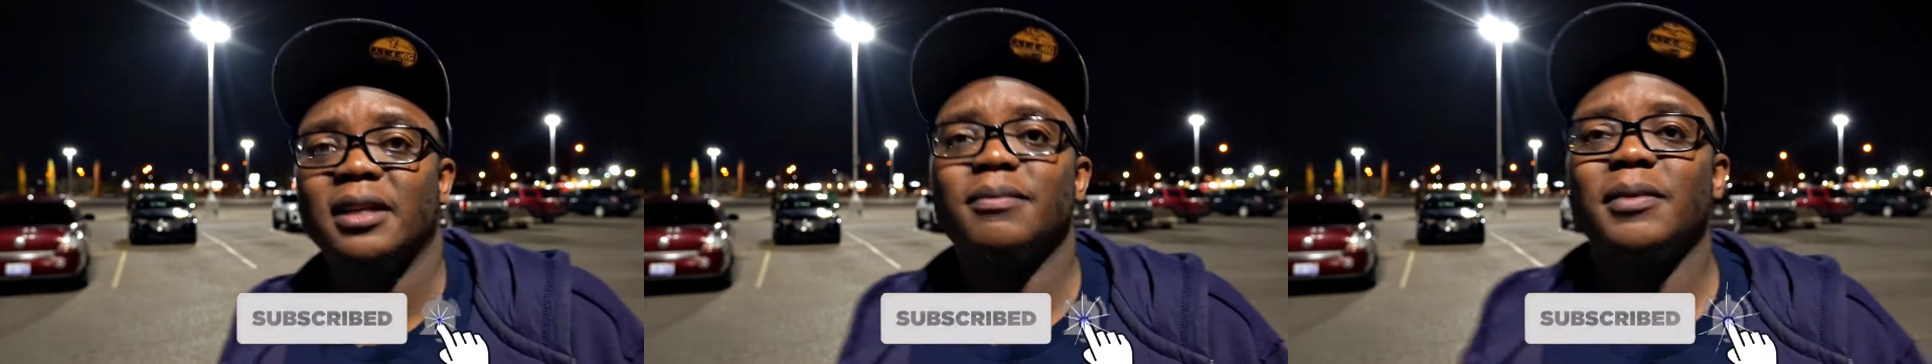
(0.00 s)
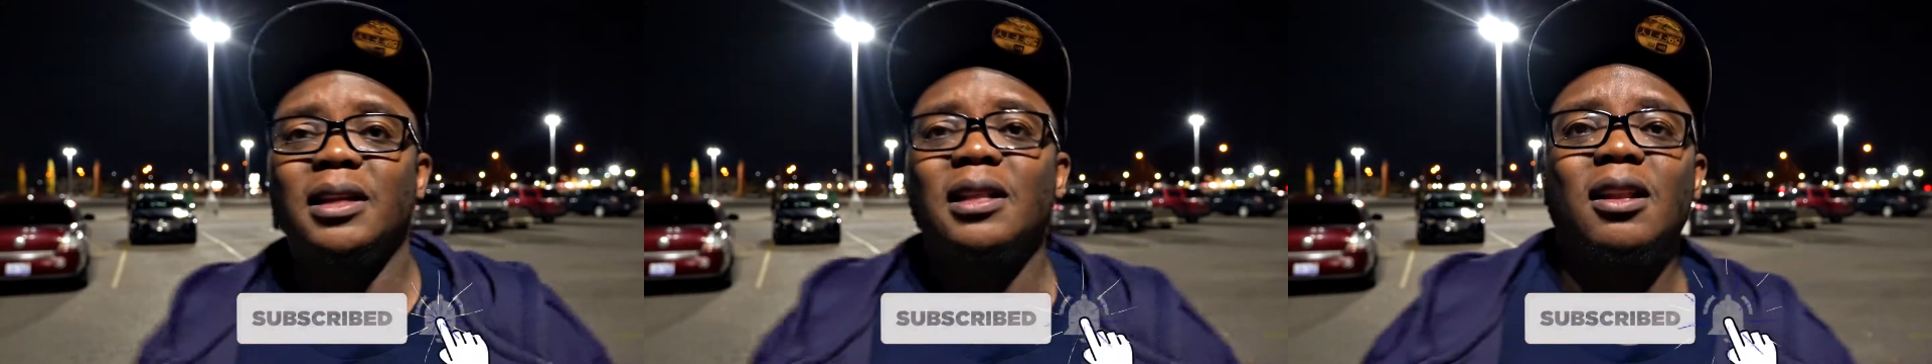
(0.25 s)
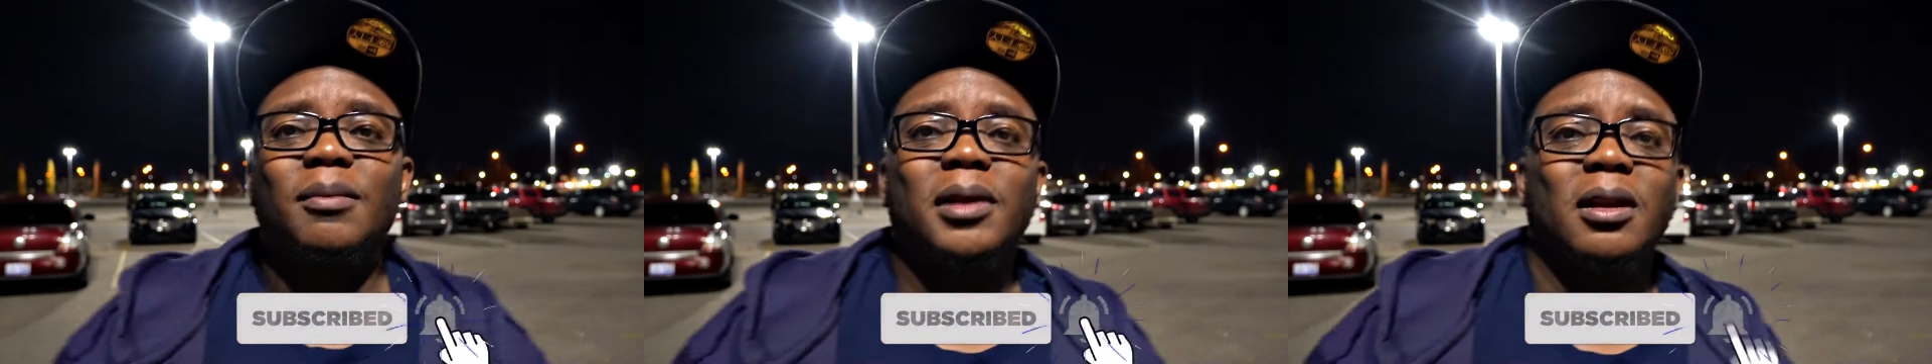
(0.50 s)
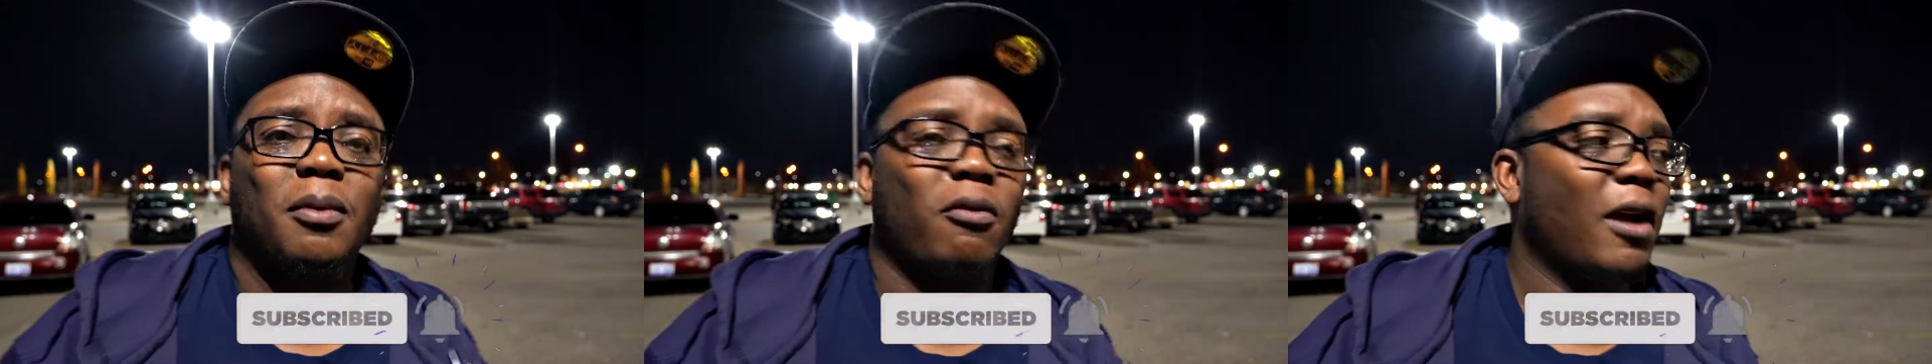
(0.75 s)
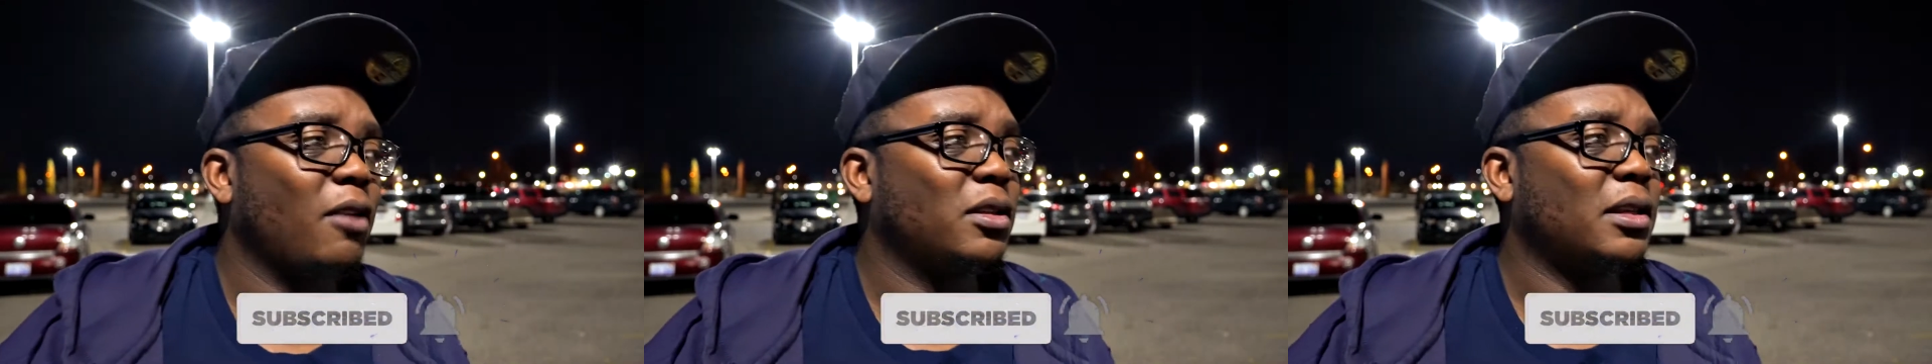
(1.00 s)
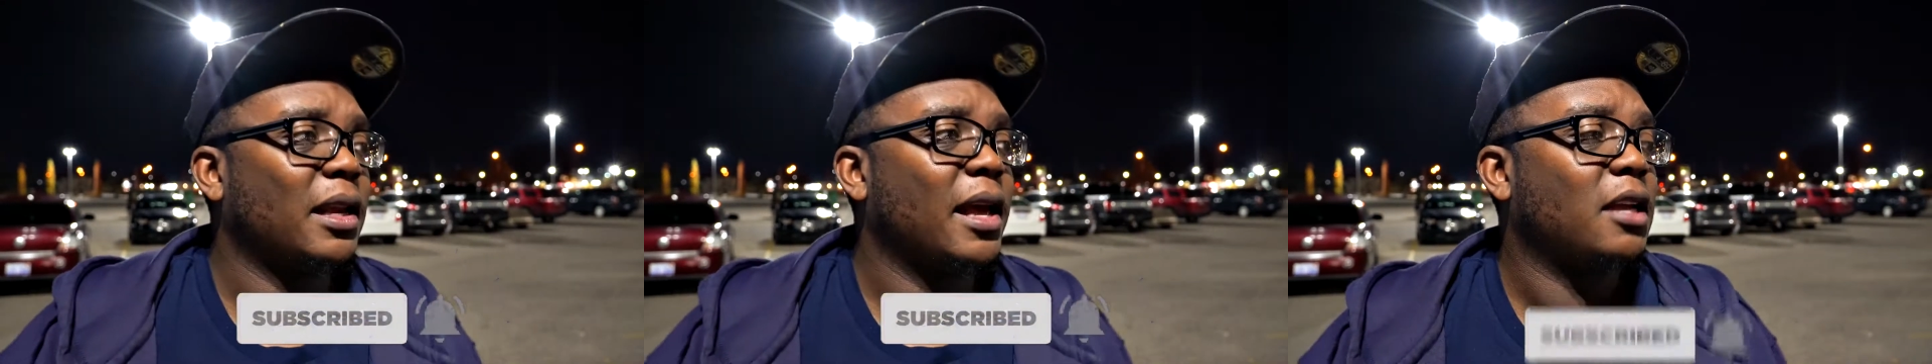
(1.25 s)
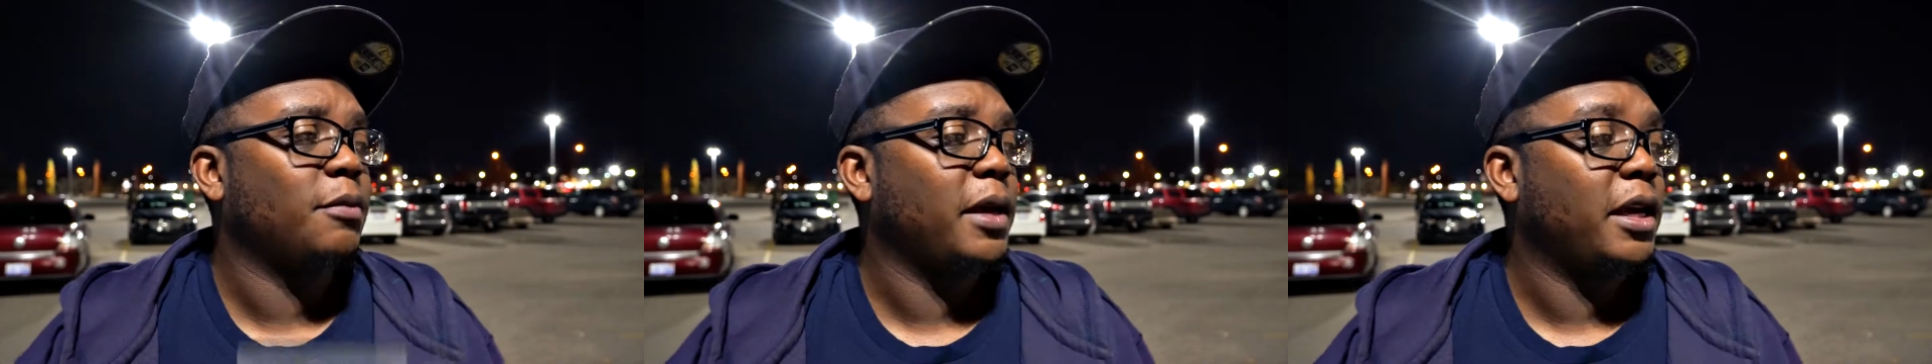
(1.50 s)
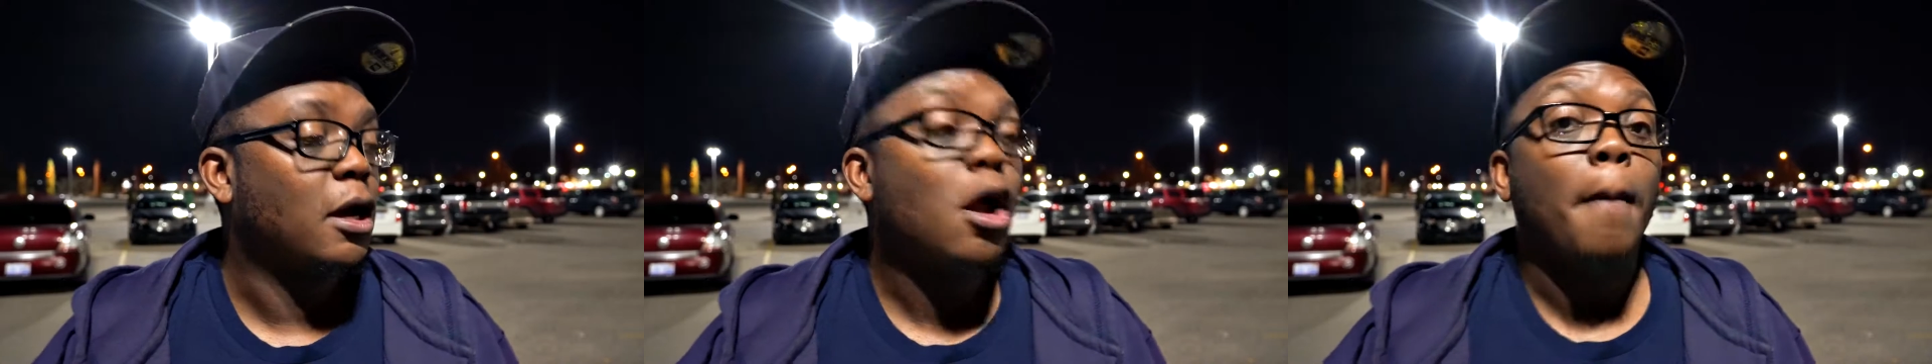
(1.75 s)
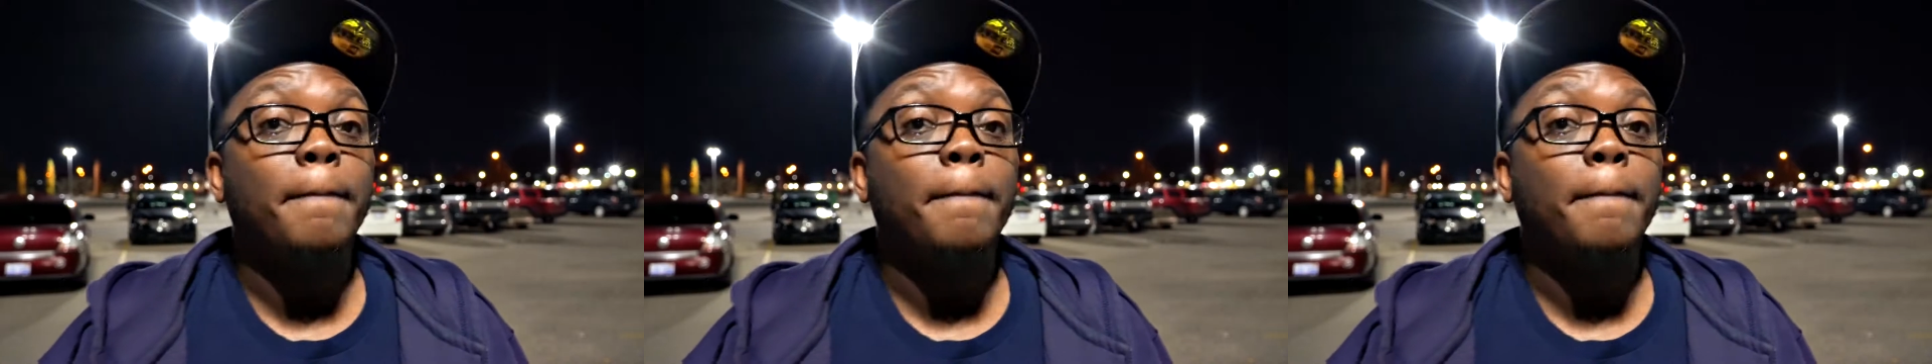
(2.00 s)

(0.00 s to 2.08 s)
It's been a little bit of a while since I last been here,